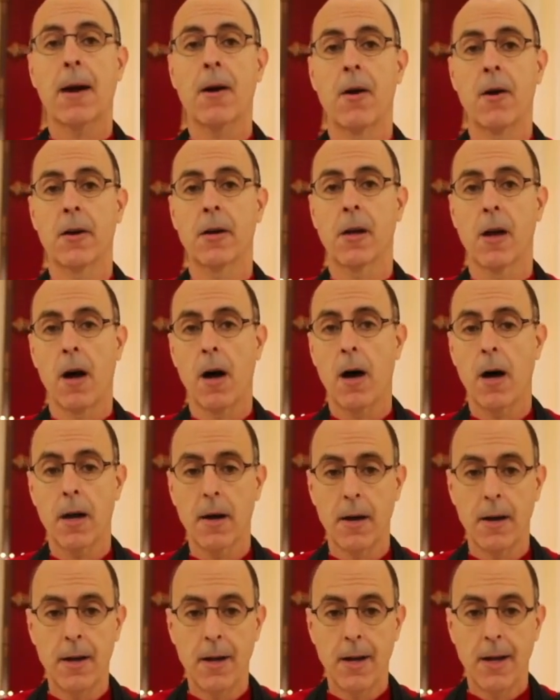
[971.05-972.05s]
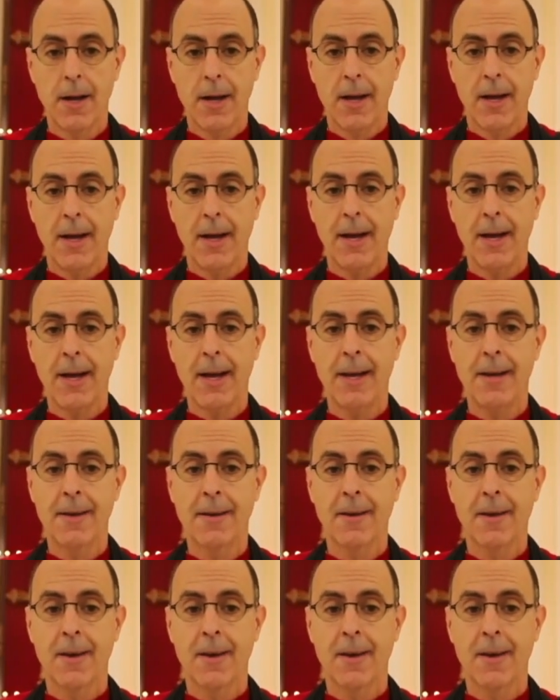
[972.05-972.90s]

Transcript: on God and